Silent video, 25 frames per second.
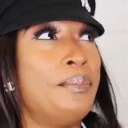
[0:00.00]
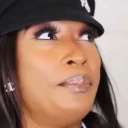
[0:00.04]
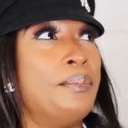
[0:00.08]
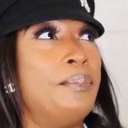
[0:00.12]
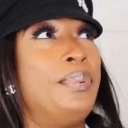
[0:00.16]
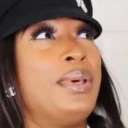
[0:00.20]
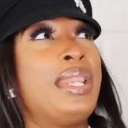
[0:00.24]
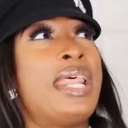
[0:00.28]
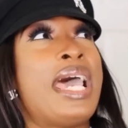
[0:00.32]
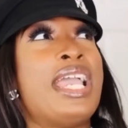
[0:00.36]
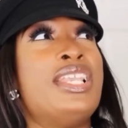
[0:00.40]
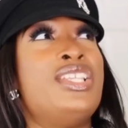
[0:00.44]

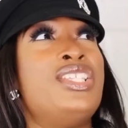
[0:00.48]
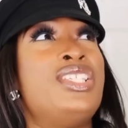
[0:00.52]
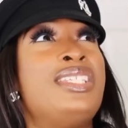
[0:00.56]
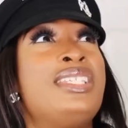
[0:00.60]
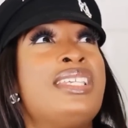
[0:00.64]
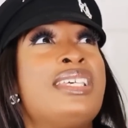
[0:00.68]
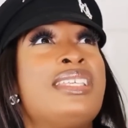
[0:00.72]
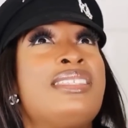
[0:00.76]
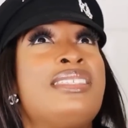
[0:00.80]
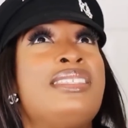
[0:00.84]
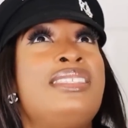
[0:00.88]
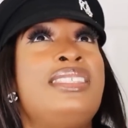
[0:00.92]
but I
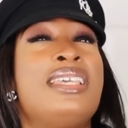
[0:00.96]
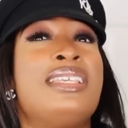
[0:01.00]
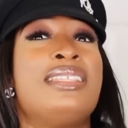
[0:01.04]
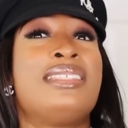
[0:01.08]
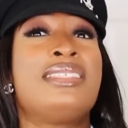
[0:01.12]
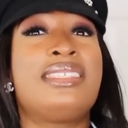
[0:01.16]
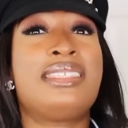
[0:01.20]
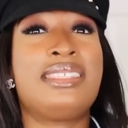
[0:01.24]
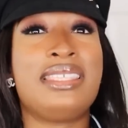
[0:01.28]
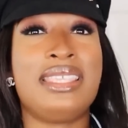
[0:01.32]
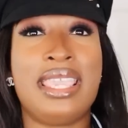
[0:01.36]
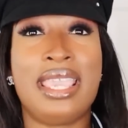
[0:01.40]
just didn't
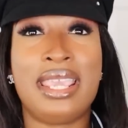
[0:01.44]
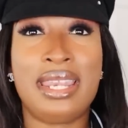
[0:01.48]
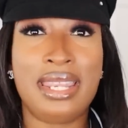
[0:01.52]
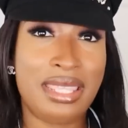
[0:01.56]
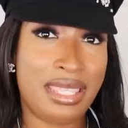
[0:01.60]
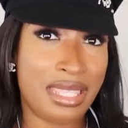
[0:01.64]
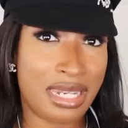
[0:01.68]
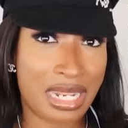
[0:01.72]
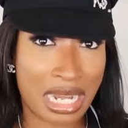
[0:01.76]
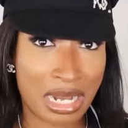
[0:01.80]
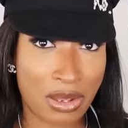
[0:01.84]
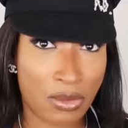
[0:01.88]
see
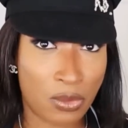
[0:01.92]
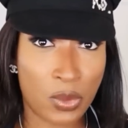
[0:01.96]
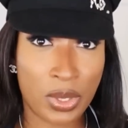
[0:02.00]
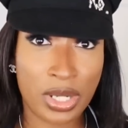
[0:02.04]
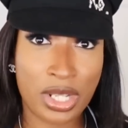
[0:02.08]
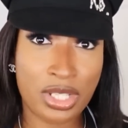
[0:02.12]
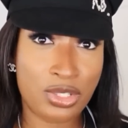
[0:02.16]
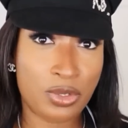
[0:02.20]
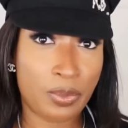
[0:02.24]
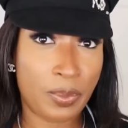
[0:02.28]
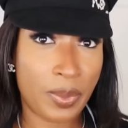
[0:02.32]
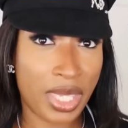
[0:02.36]
anything that I
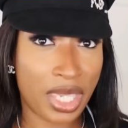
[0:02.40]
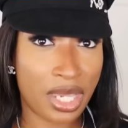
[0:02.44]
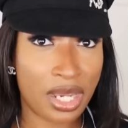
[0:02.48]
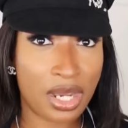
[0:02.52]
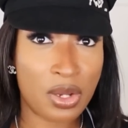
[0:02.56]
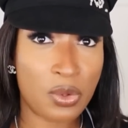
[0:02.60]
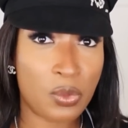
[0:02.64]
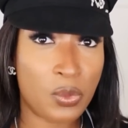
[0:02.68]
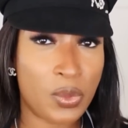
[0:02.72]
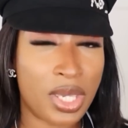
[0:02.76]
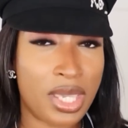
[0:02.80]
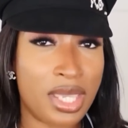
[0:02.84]
wanted to pair
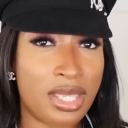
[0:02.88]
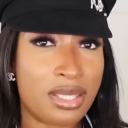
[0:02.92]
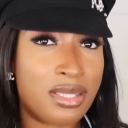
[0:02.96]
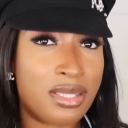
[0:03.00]
it with.